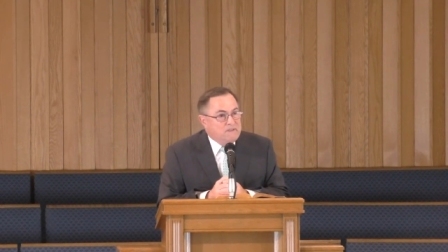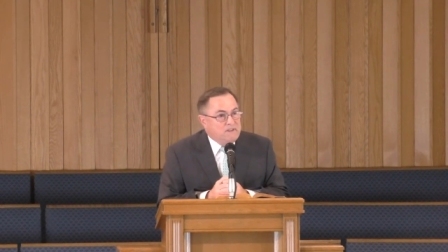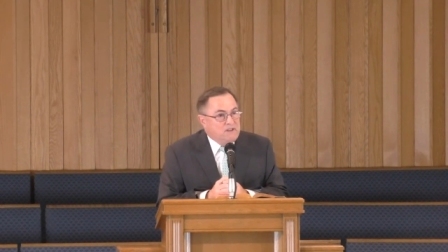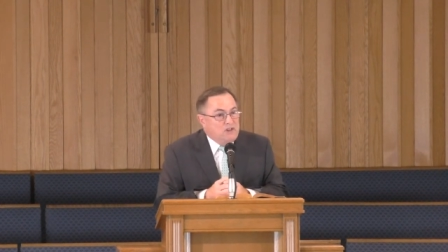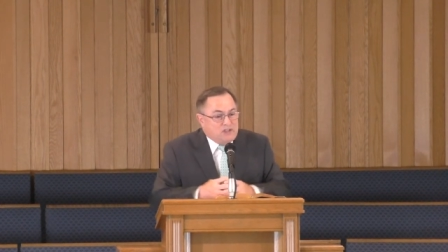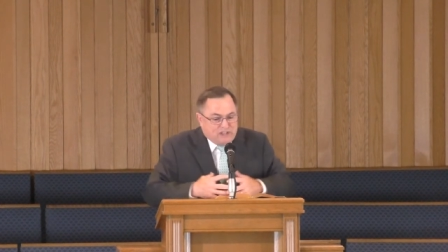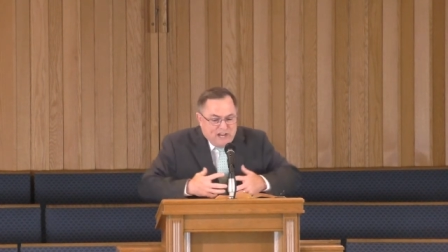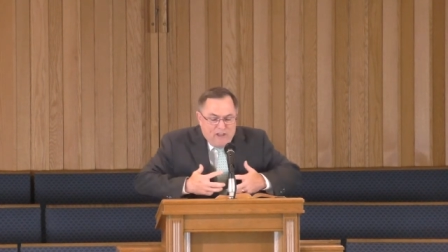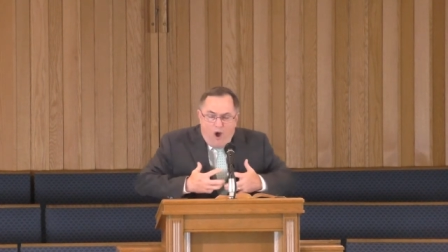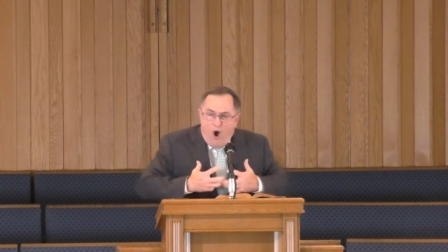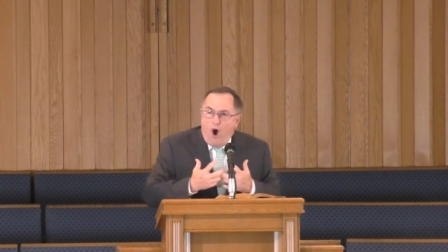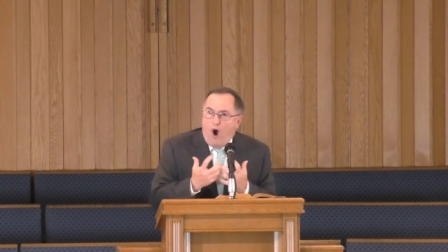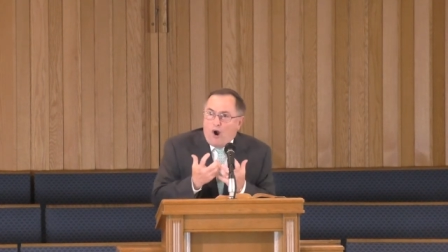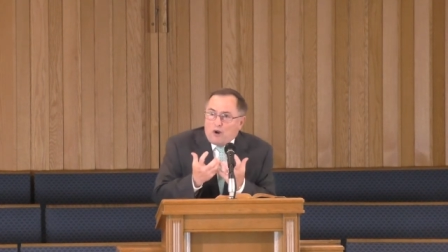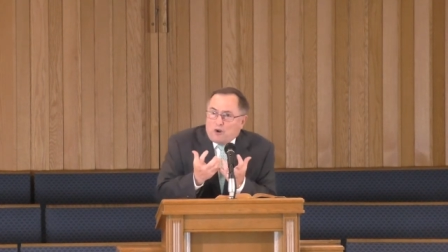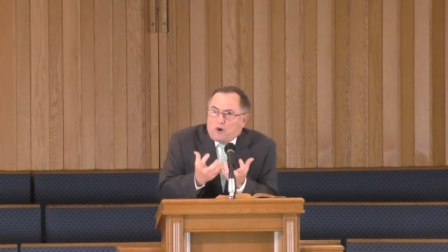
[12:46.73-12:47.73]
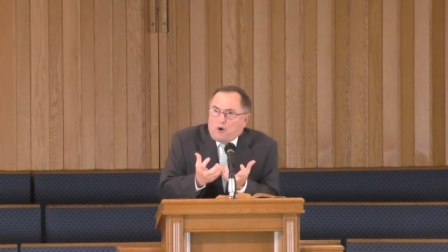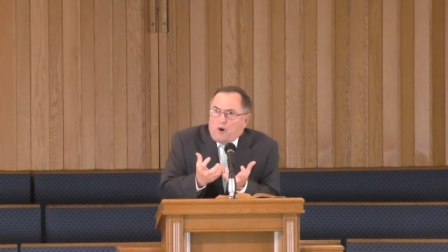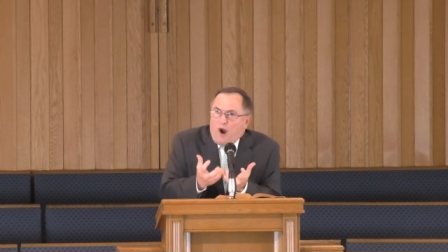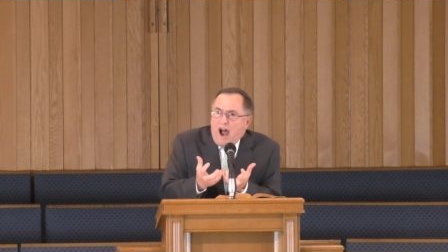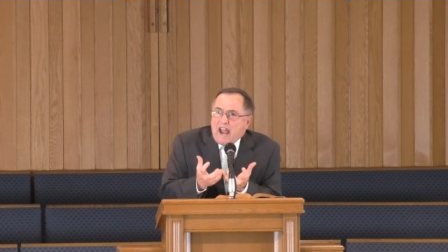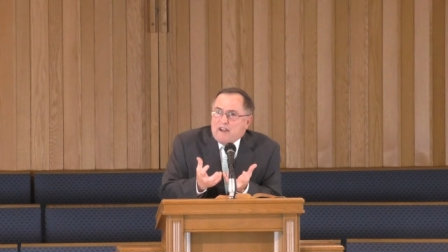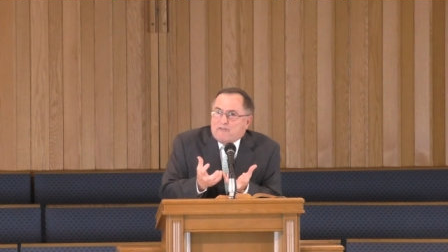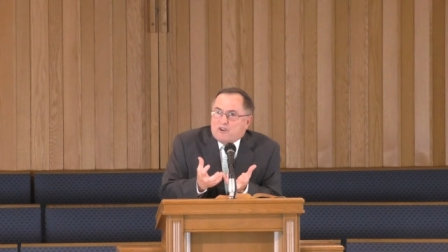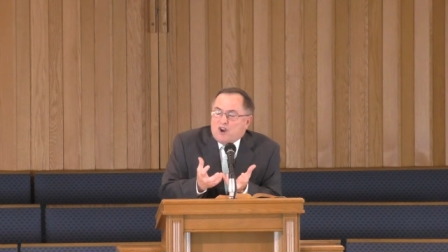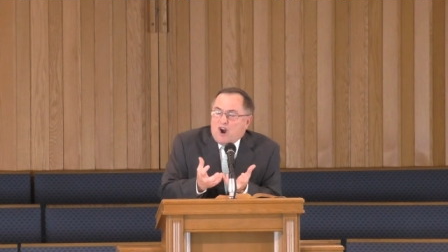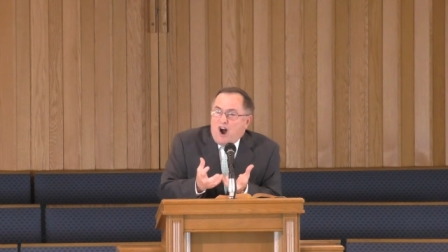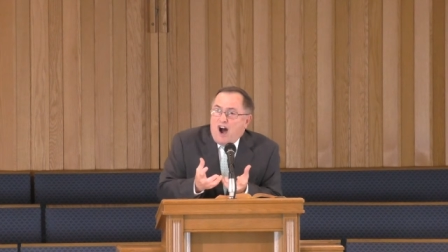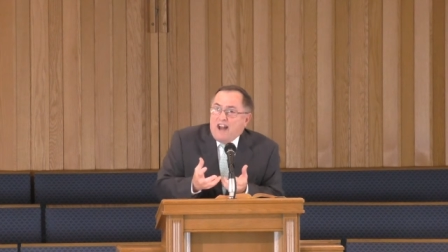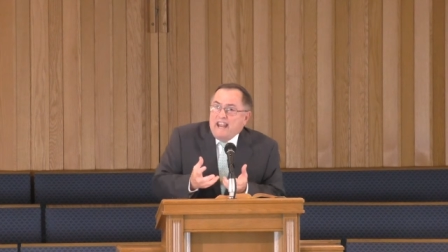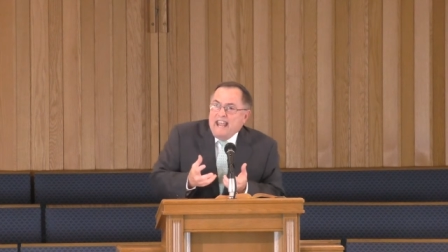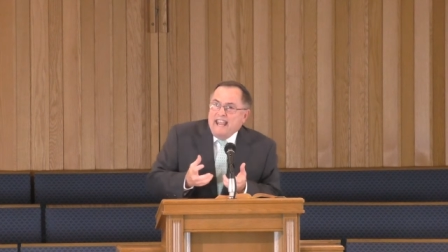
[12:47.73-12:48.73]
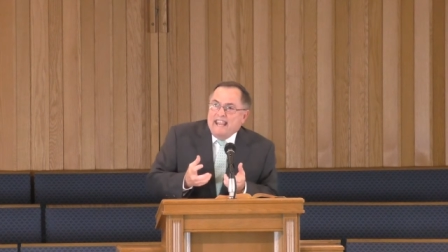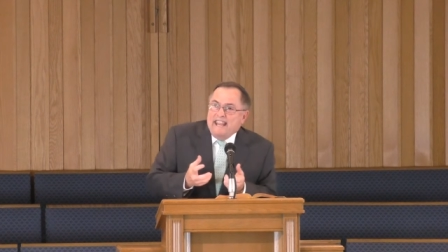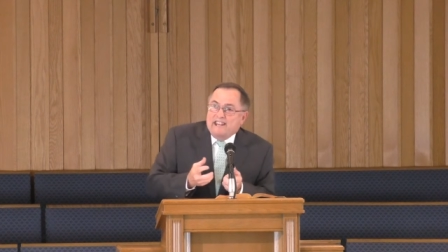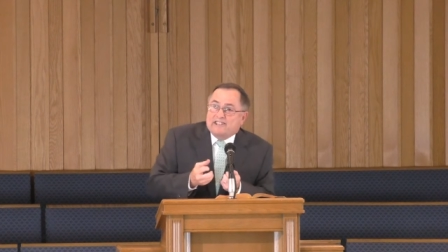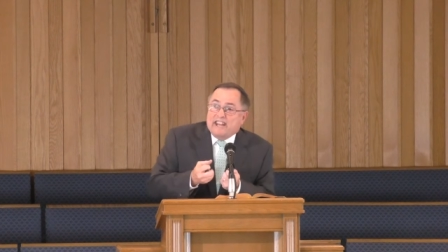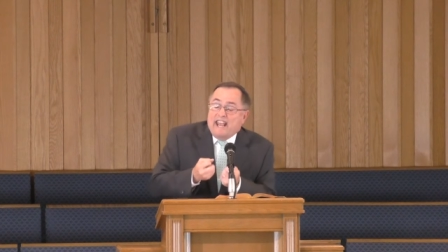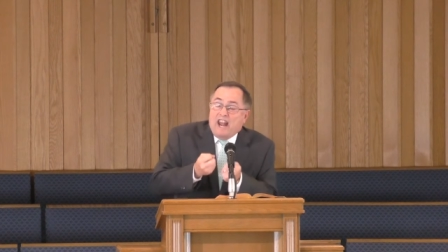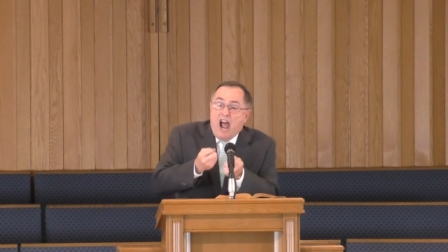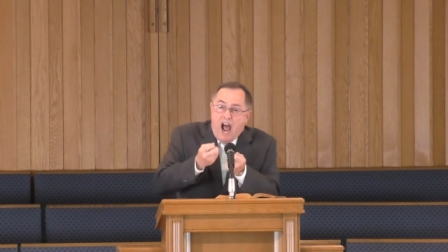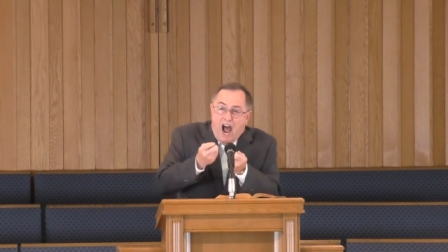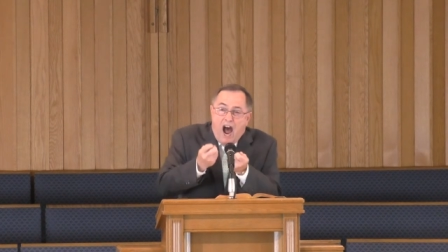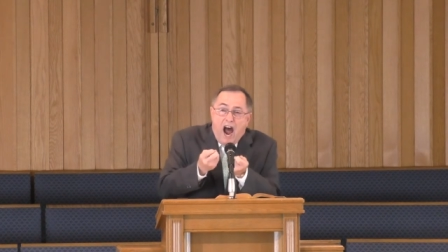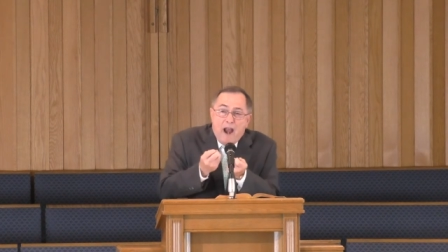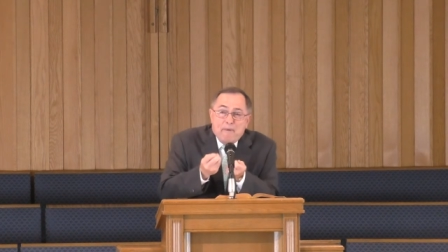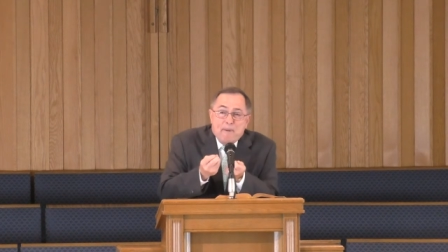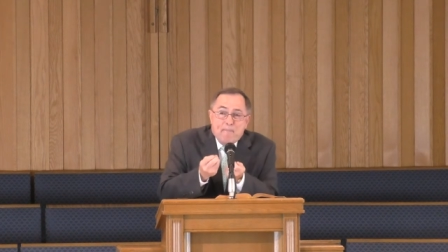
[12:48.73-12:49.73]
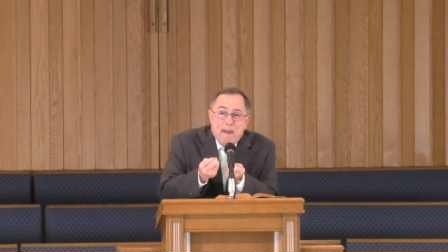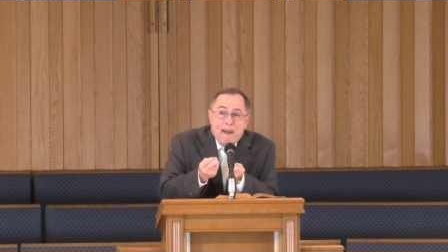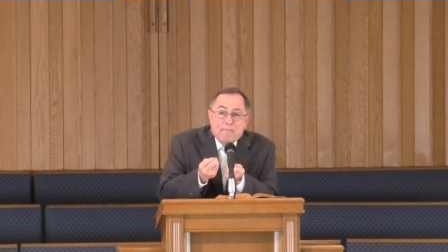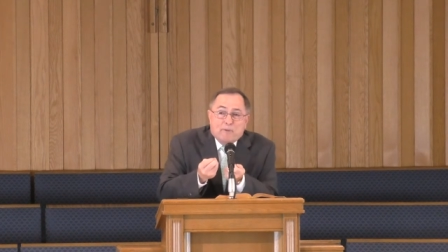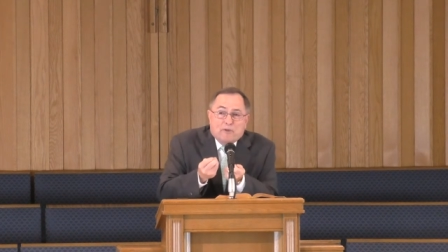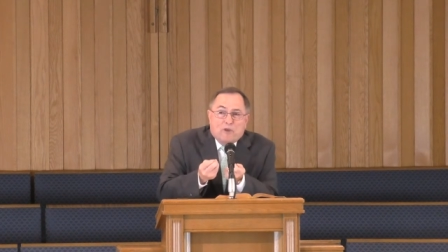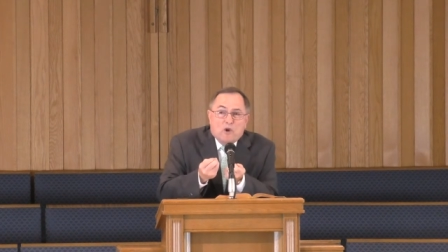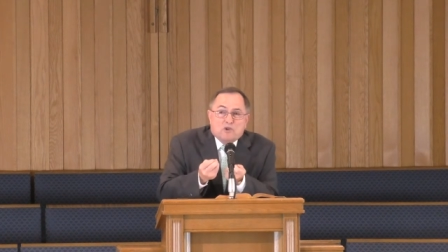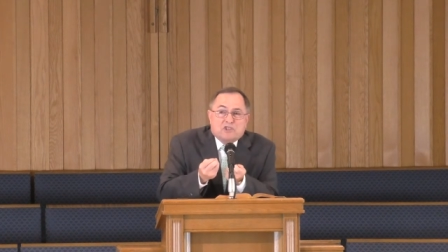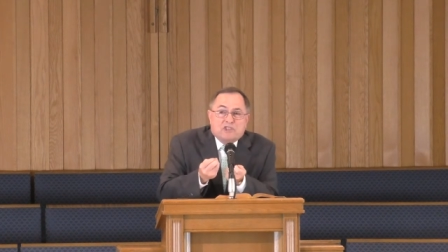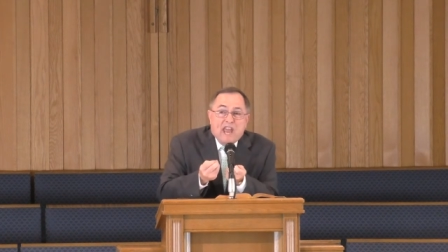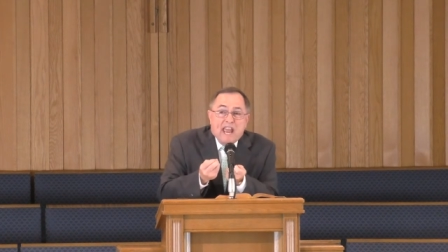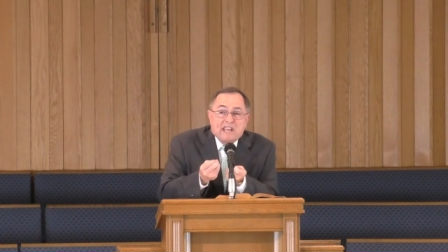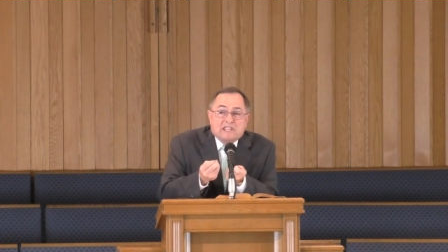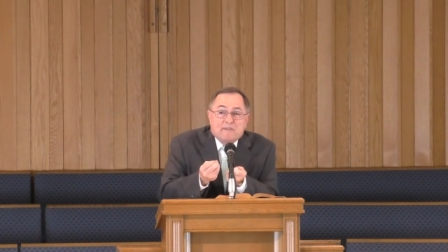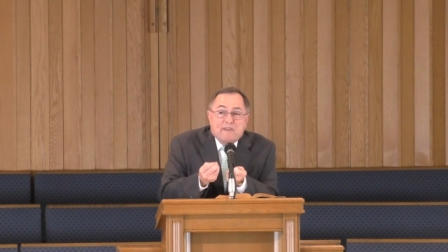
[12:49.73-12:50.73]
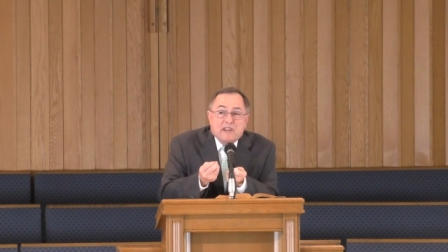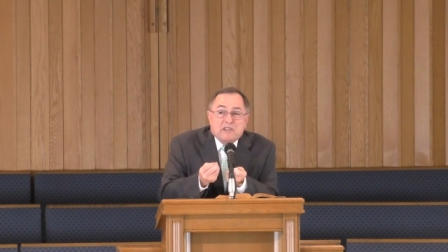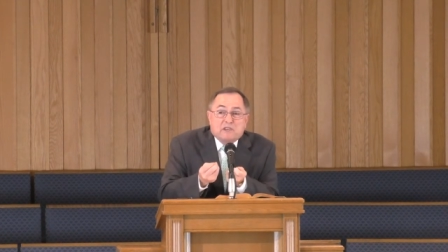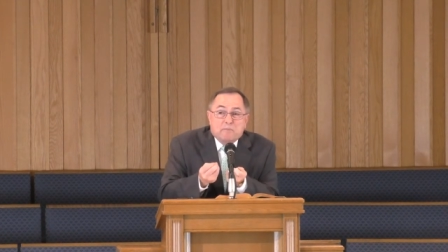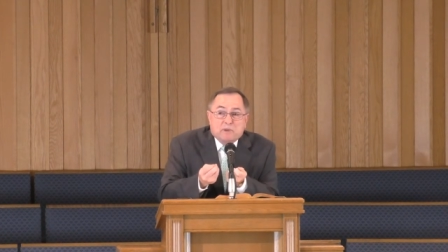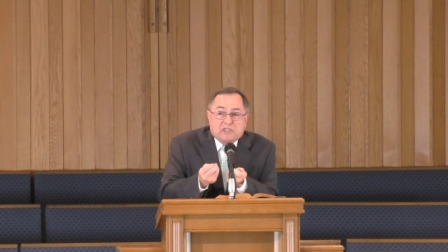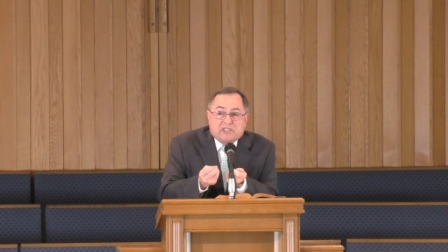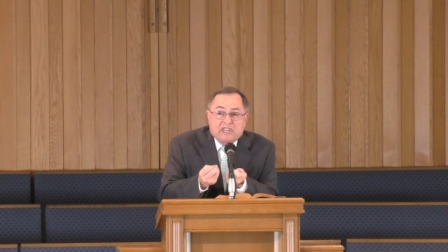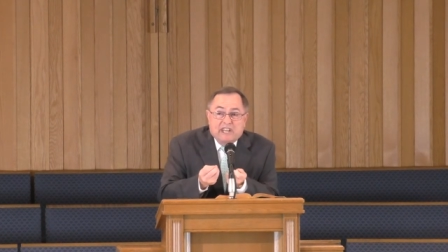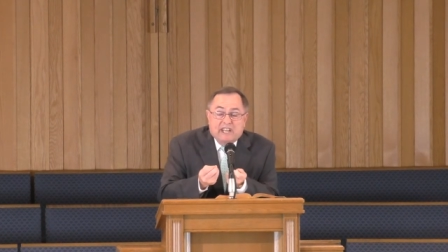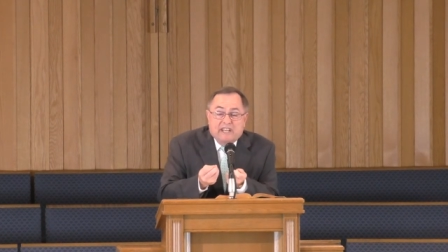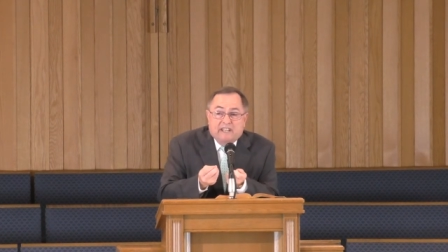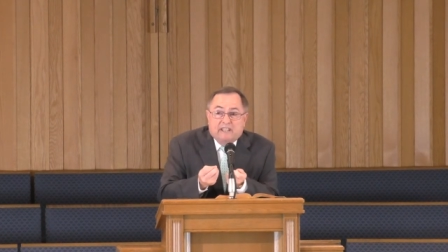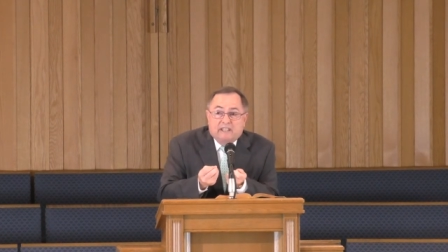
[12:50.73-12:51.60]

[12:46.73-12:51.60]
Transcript: You see the heart cry of God? He's saying, I remember those days of intimacy.